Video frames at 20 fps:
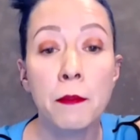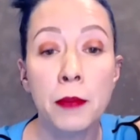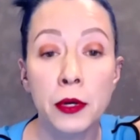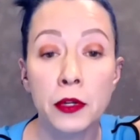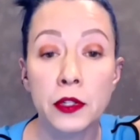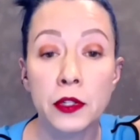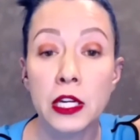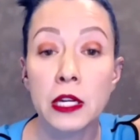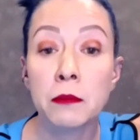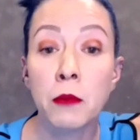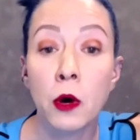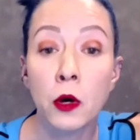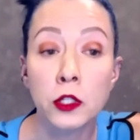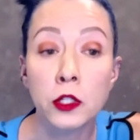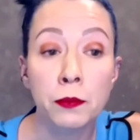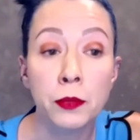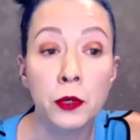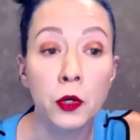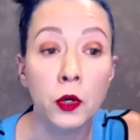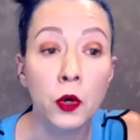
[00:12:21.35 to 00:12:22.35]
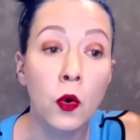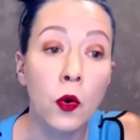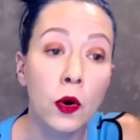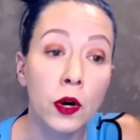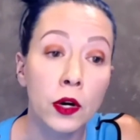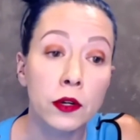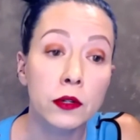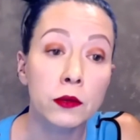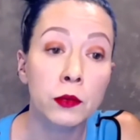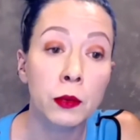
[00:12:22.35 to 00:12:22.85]
building multiple
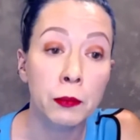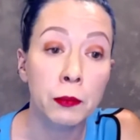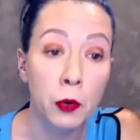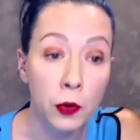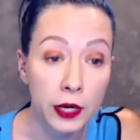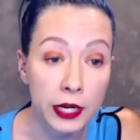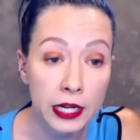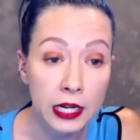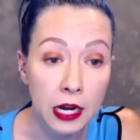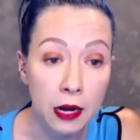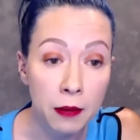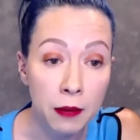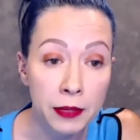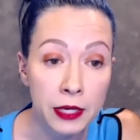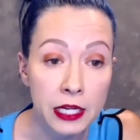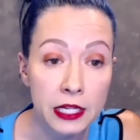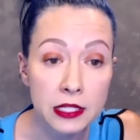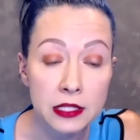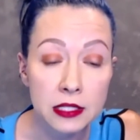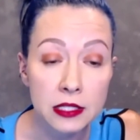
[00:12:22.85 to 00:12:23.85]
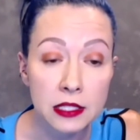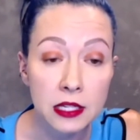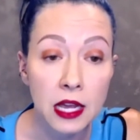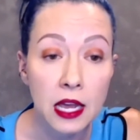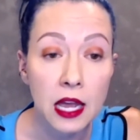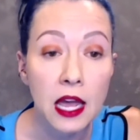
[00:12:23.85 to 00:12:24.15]
court reporting companies,